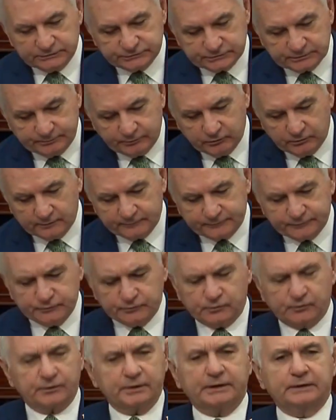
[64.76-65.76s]
support for
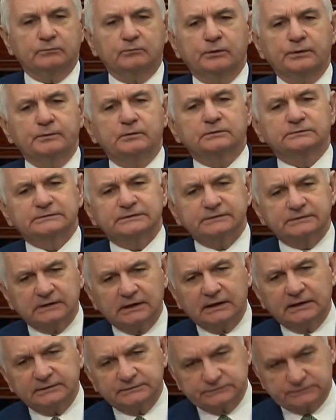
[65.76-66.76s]
Ukraine, we will
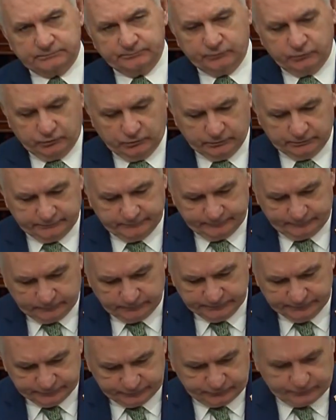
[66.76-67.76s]
deny support
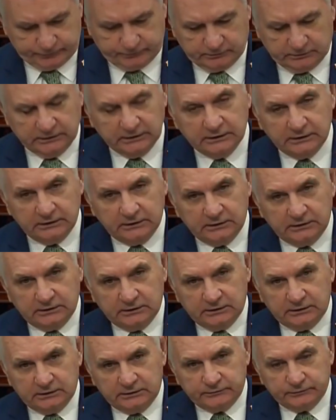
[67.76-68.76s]
for Israel.
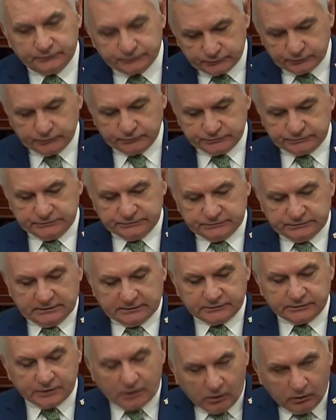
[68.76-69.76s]
The truth is
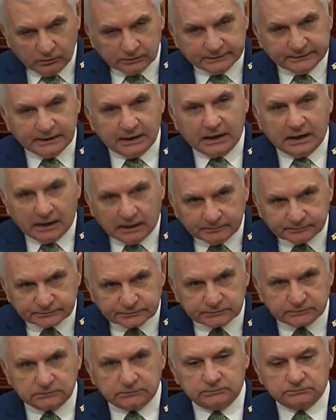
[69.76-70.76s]
that the only
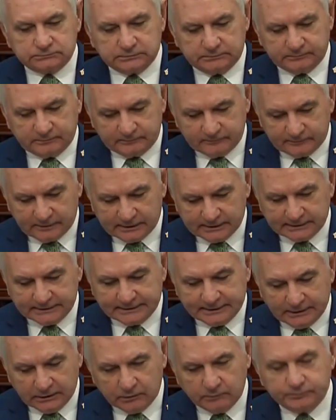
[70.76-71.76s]
obstacle to providing
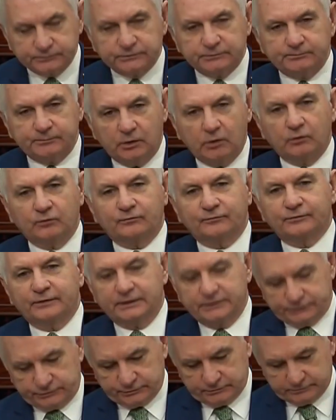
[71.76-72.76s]
help to both
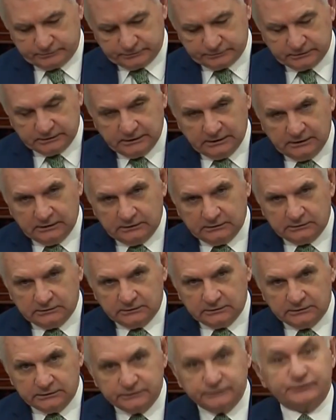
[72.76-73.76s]
nations
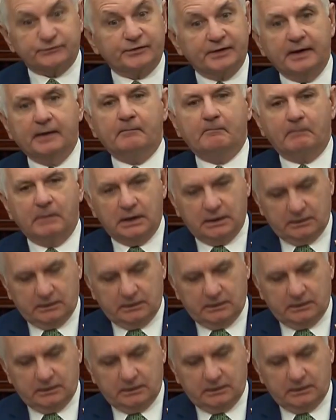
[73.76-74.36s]
is them.